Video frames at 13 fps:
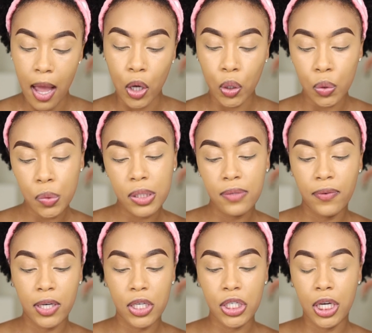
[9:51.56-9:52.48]
Loose
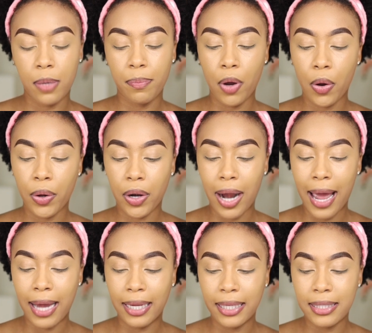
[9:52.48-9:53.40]
Finishing Powder,
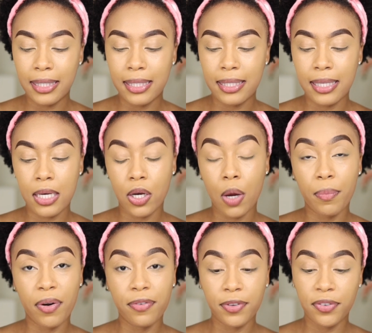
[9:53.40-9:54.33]
and it is in
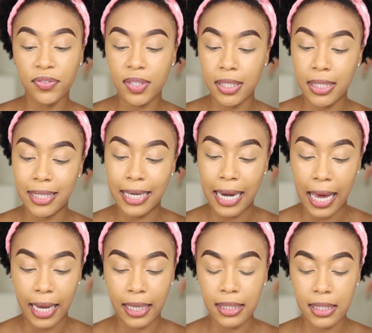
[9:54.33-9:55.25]
number 15
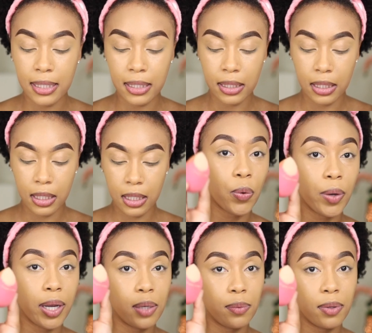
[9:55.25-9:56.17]
Light. Go
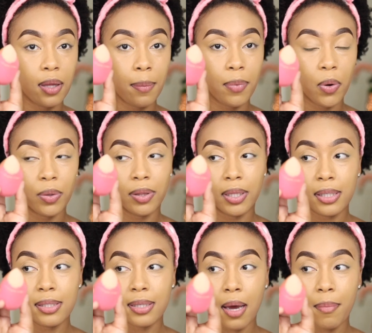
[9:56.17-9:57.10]
in with about
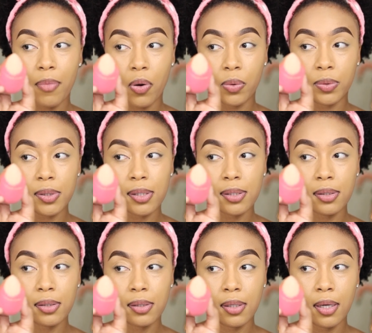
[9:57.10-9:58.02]
this amount,
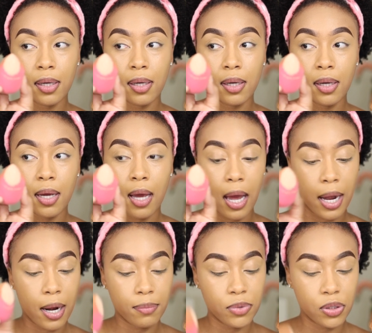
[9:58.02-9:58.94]

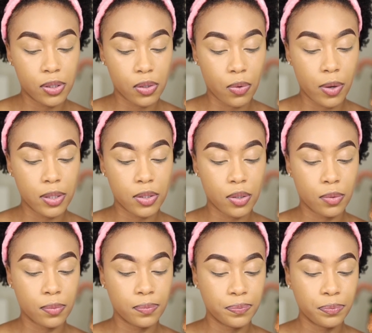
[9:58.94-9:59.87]
and I'm just going
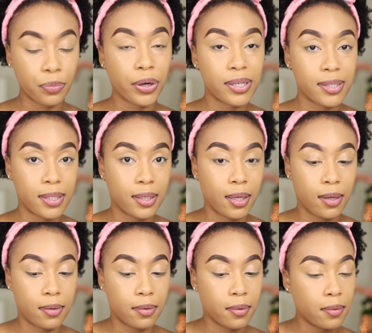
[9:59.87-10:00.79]
to press it
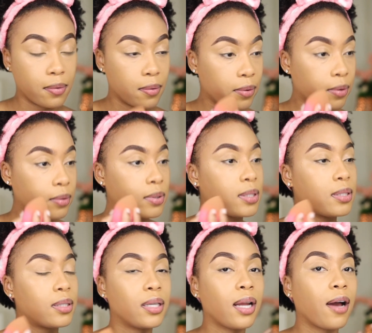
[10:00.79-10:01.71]
in.
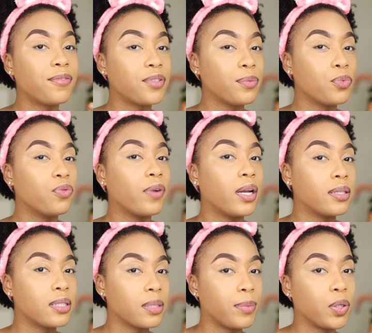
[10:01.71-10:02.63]
Still have to move a
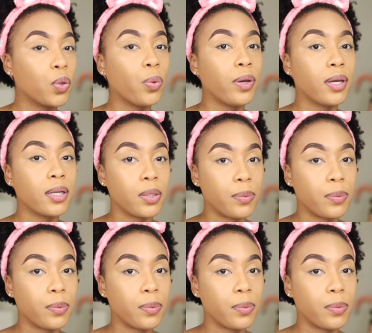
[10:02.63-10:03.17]
little bit quickly